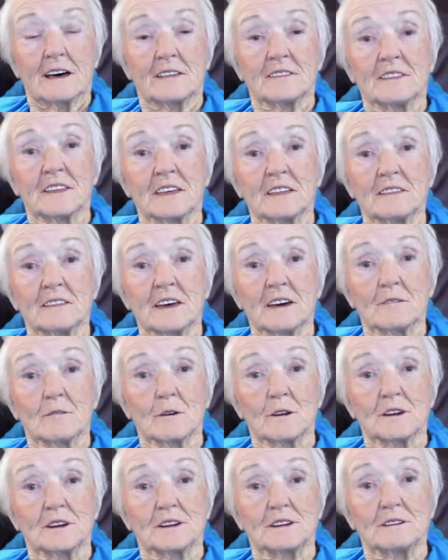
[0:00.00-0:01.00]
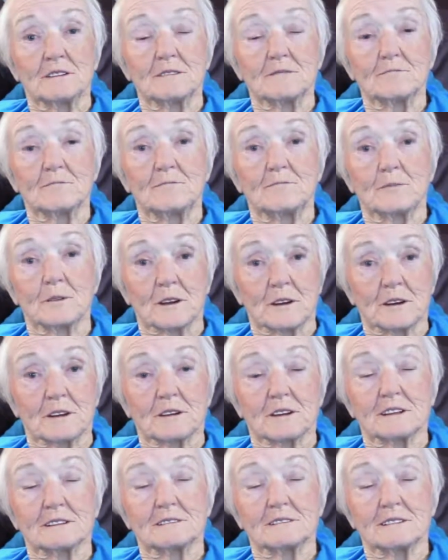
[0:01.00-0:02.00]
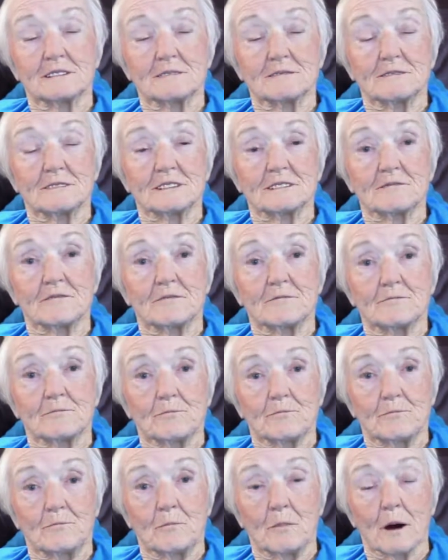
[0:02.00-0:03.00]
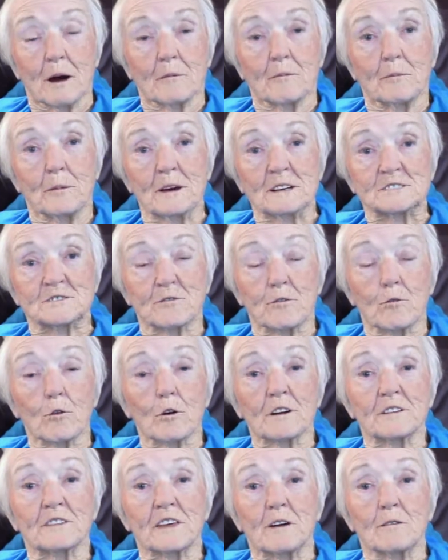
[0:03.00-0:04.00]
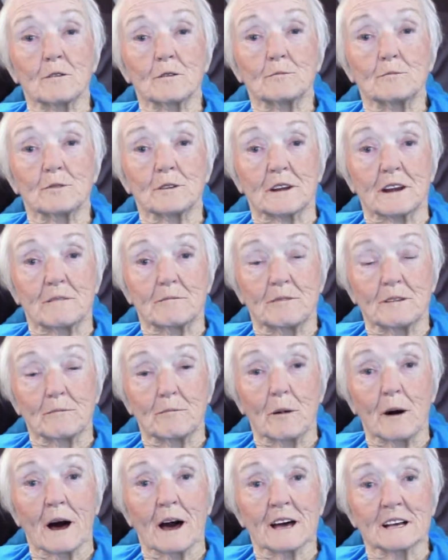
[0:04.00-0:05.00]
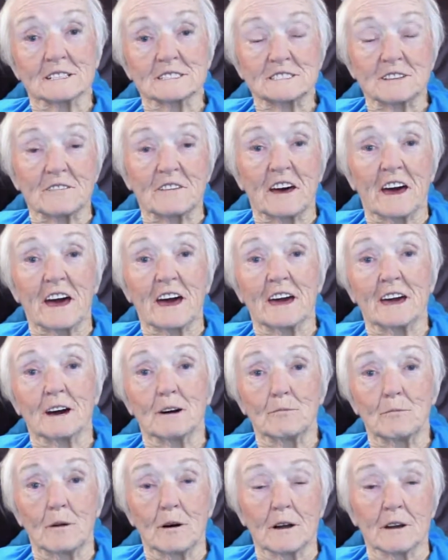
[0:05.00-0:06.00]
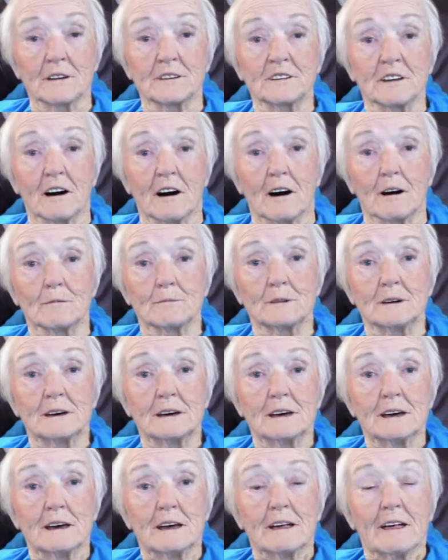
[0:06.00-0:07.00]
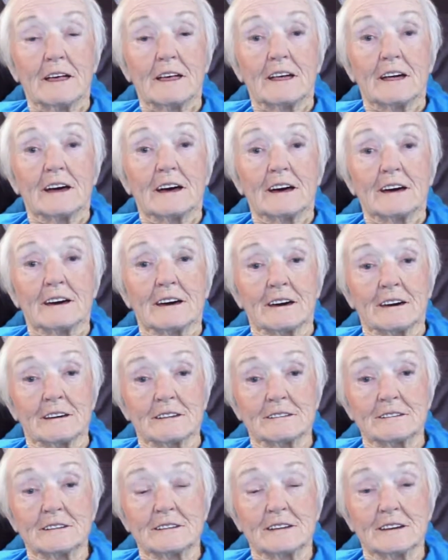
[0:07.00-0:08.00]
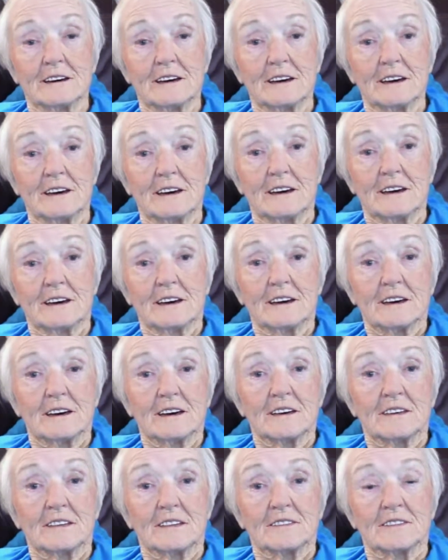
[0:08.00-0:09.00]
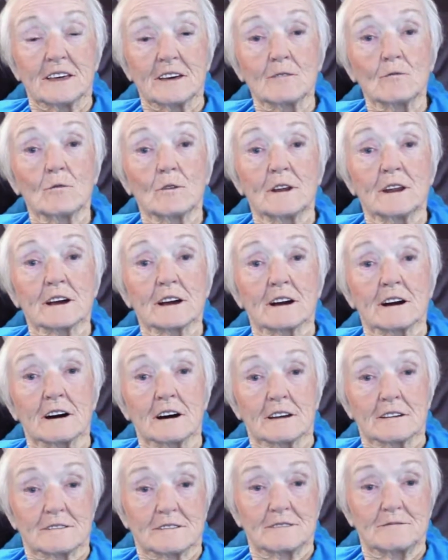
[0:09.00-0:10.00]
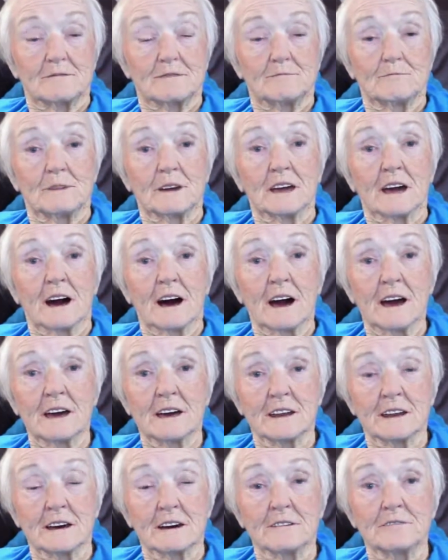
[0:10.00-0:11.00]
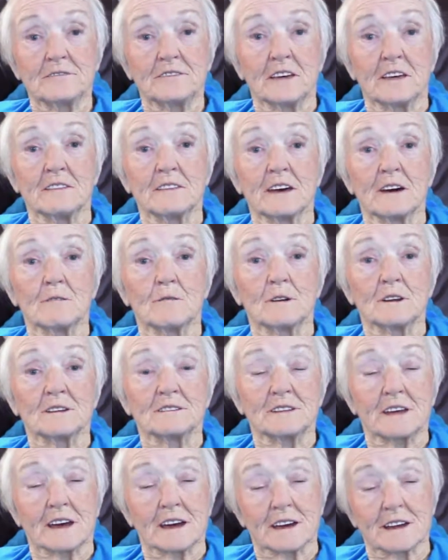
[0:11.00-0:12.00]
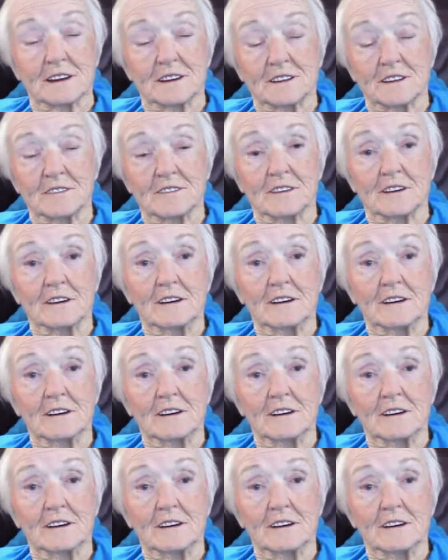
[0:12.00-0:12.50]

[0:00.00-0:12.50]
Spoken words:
and then they would put, by a pitchfork, they would put piles of hay up on top. And then when it got to be high enough, then they would take it to